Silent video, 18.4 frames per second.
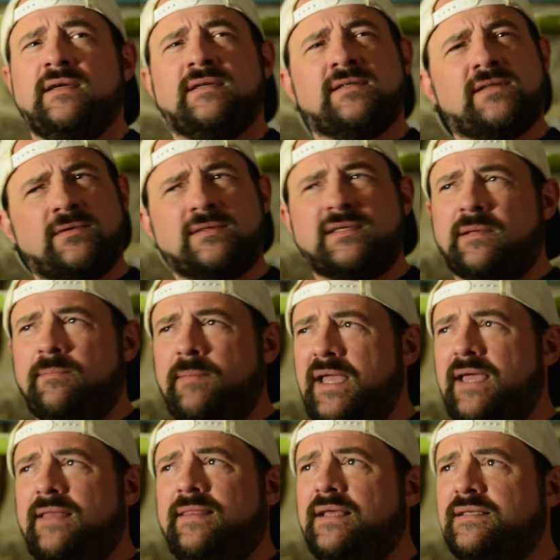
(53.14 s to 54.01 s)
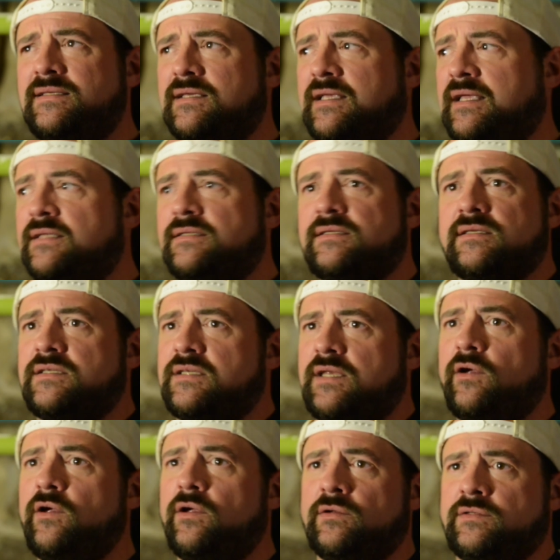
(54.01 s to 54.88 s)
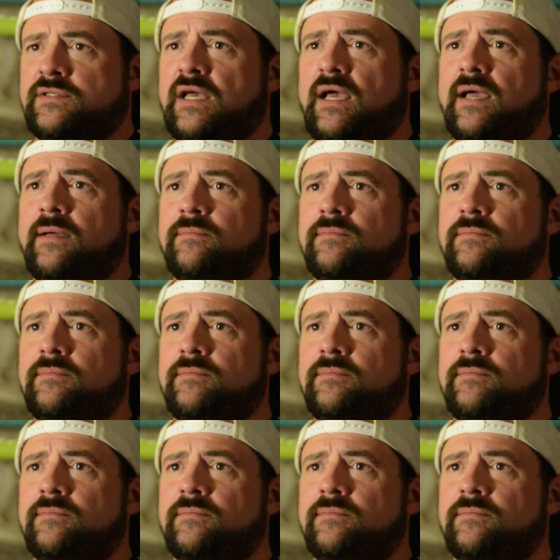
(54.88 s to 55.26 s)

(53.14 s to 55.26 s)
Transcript: So I was like, man, that's against the stereotype.